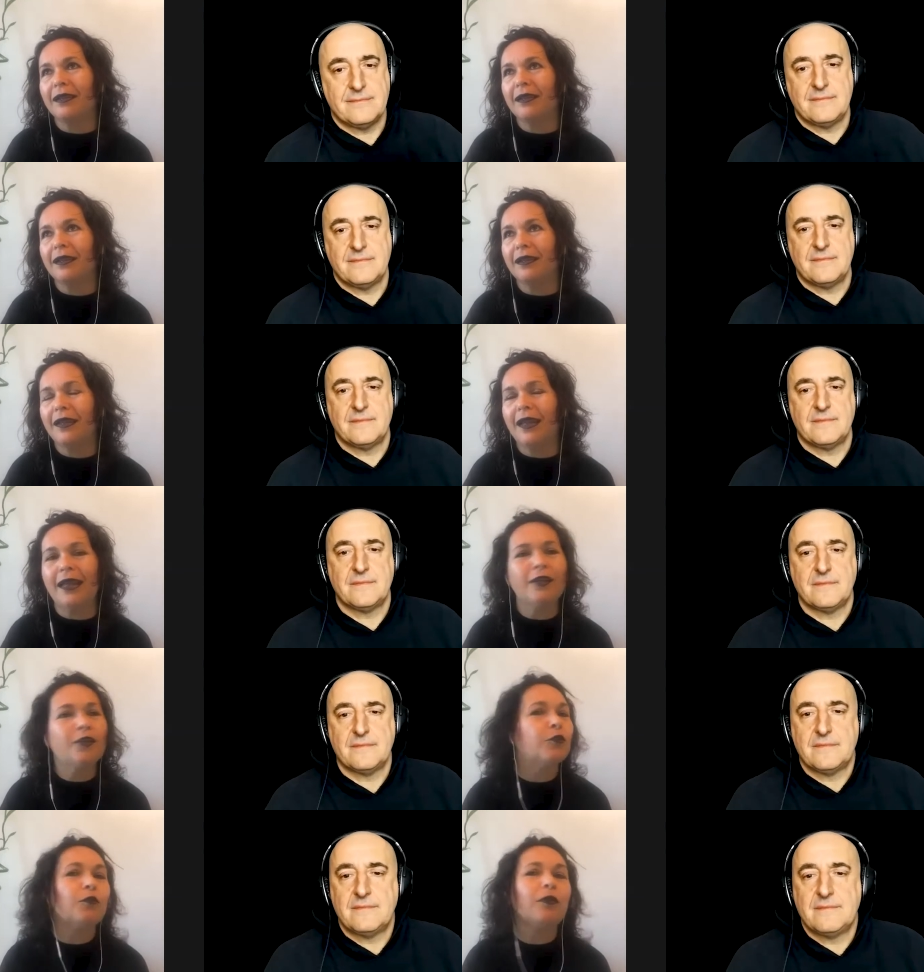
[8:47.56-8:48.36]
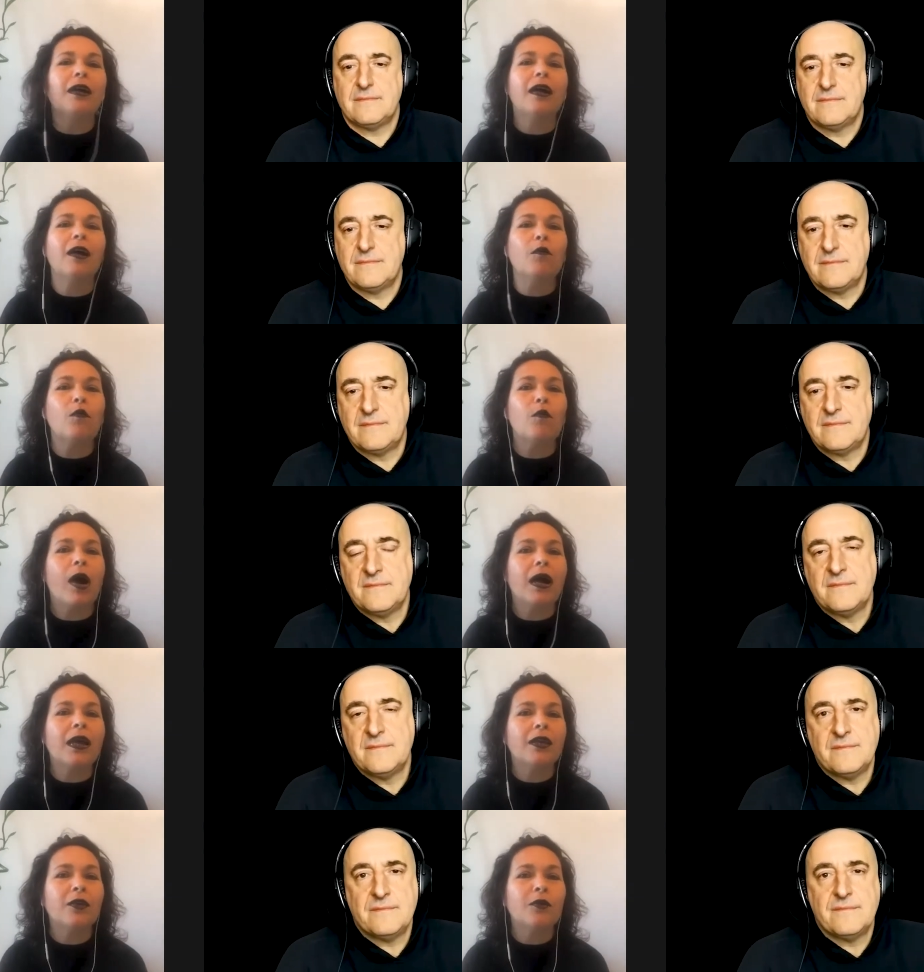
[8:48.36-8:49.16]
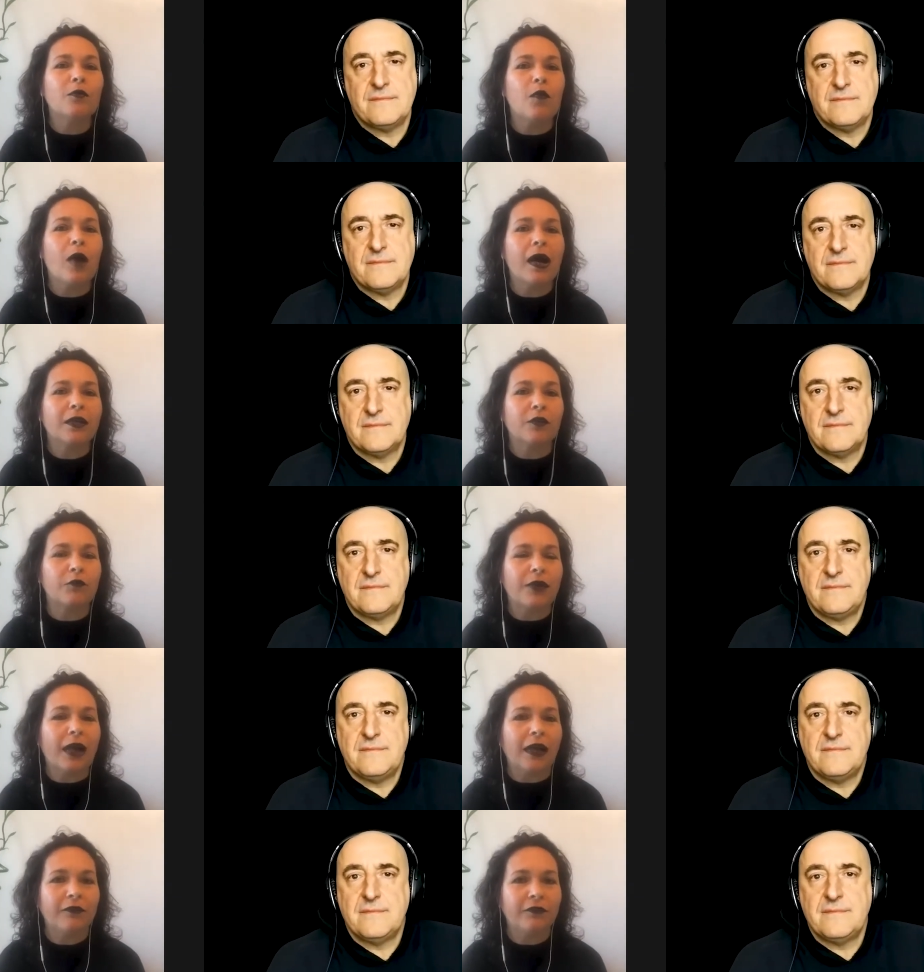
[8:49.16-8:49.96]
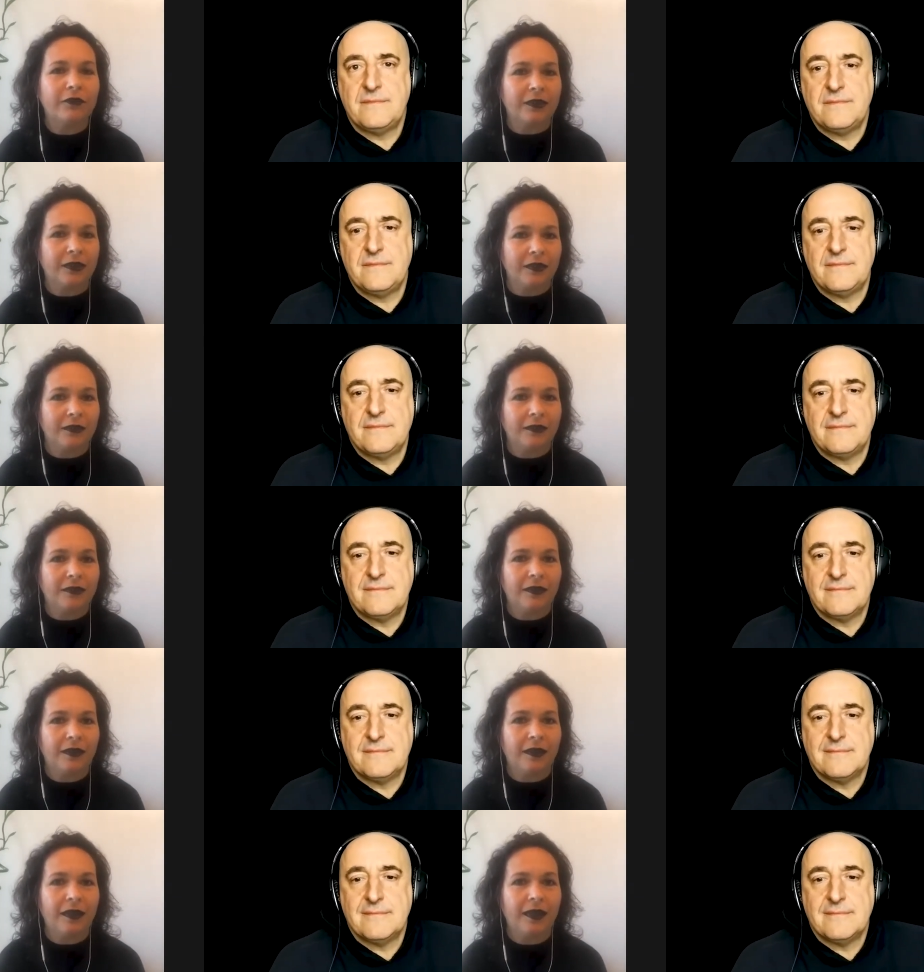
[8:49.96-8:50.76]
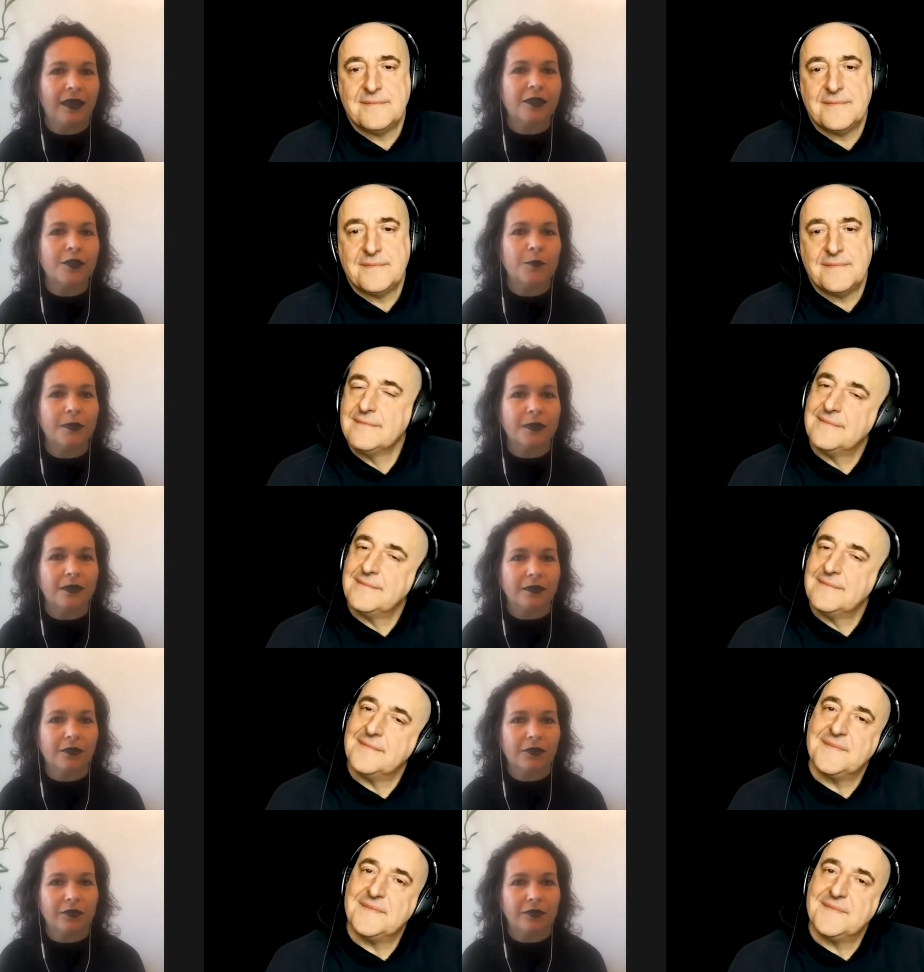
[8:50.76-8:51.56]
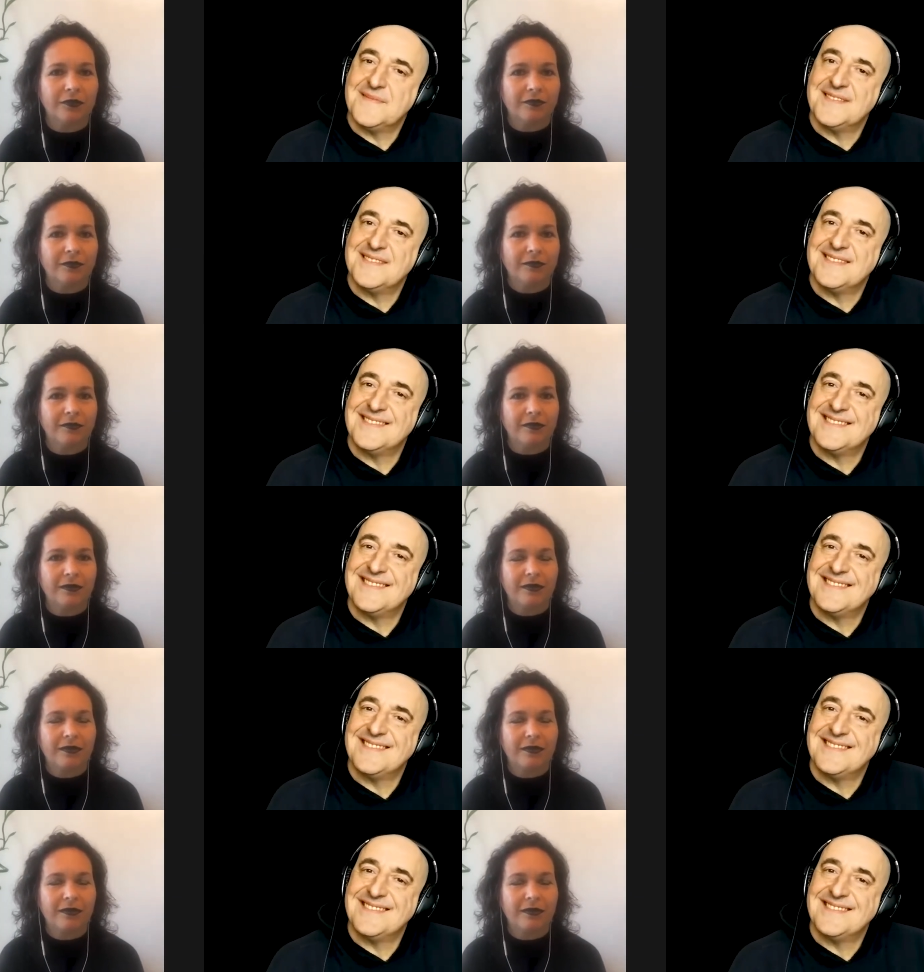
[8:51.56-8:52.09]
Speaker 1: like doing a whitewater rafting expedition.